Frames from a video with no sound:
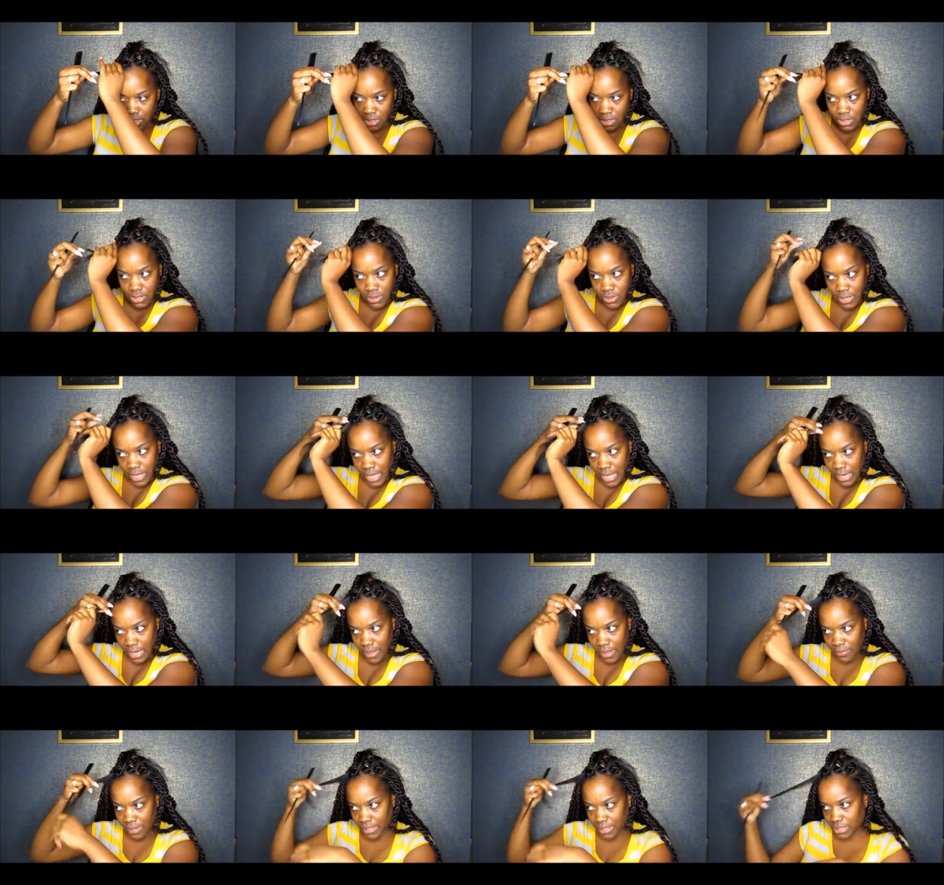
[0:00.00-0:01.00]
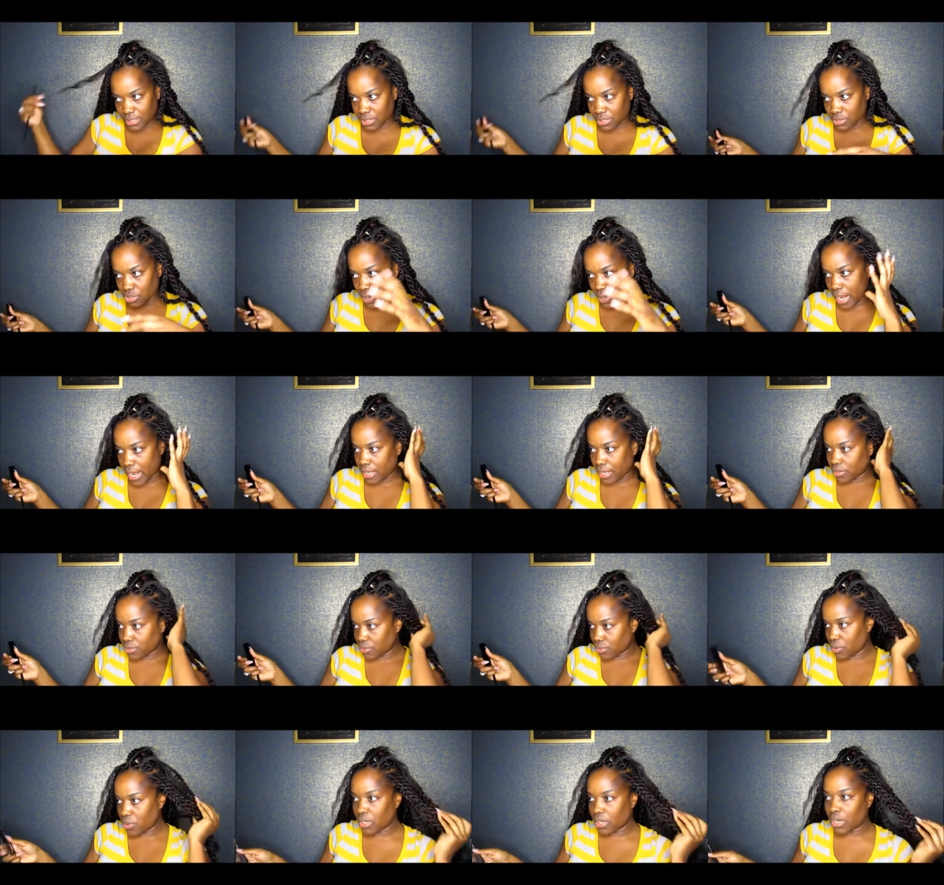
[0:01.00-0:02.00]
So kind of have like these little triangles
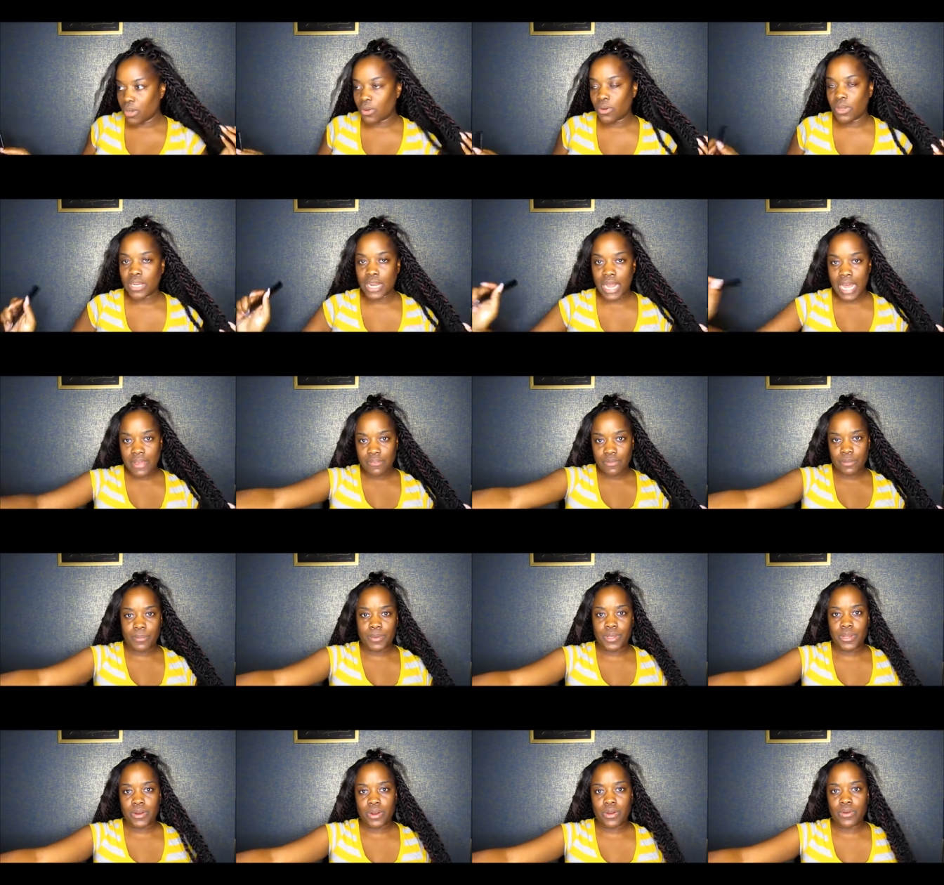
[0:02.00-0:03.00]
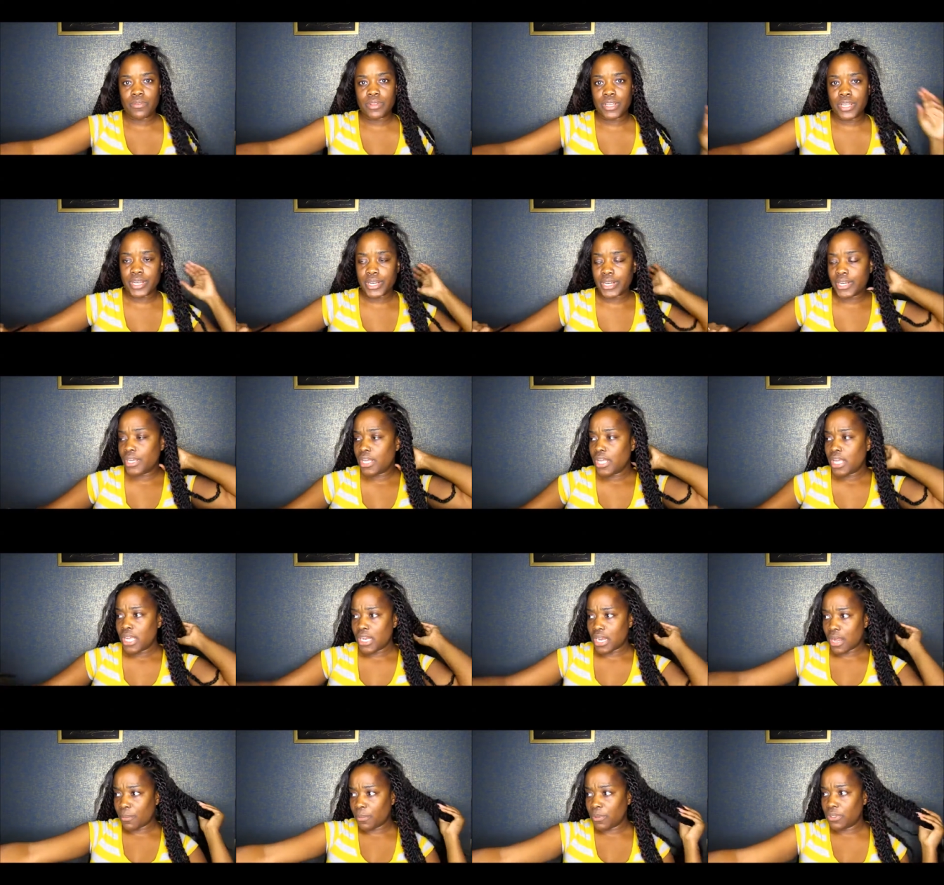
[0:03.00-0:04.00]
going on, and I have a mirror over here,
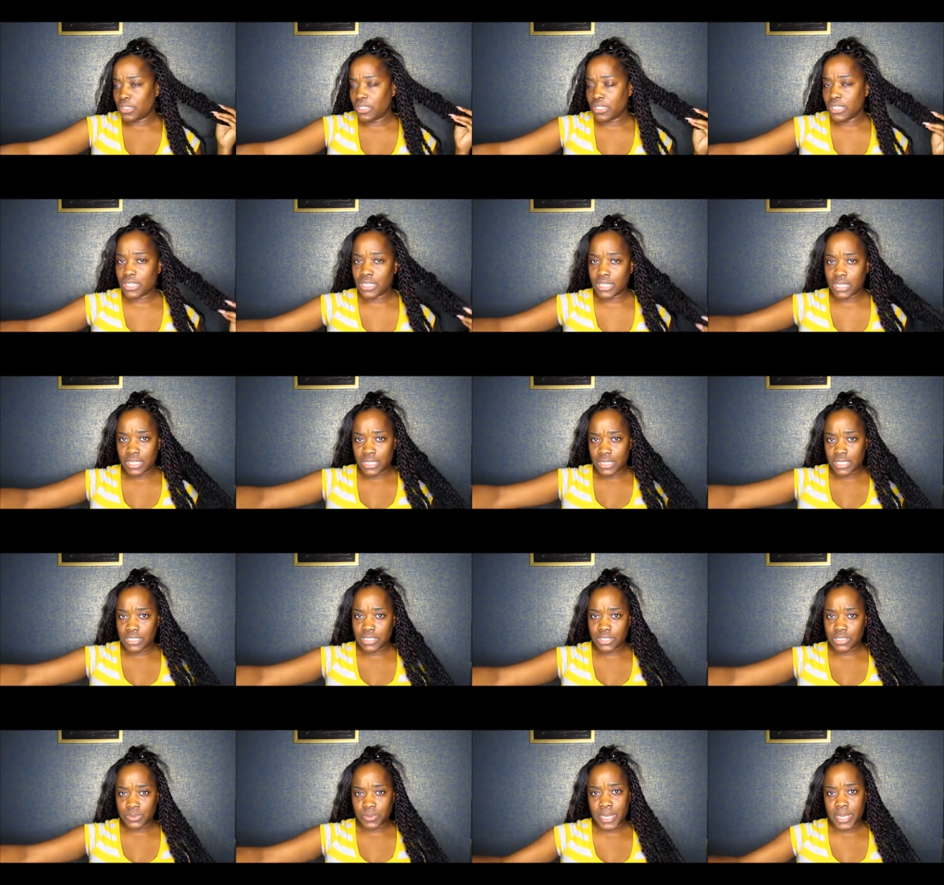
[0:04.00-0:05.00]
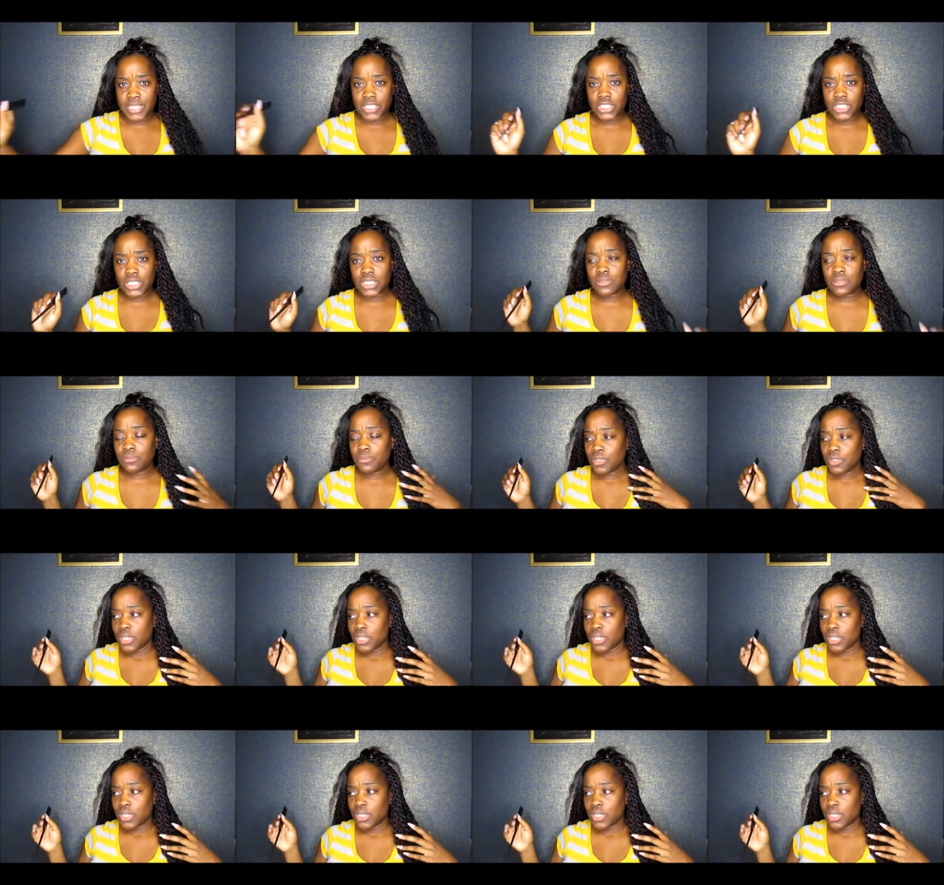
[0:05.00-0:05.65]
and I'll be looking in this direction.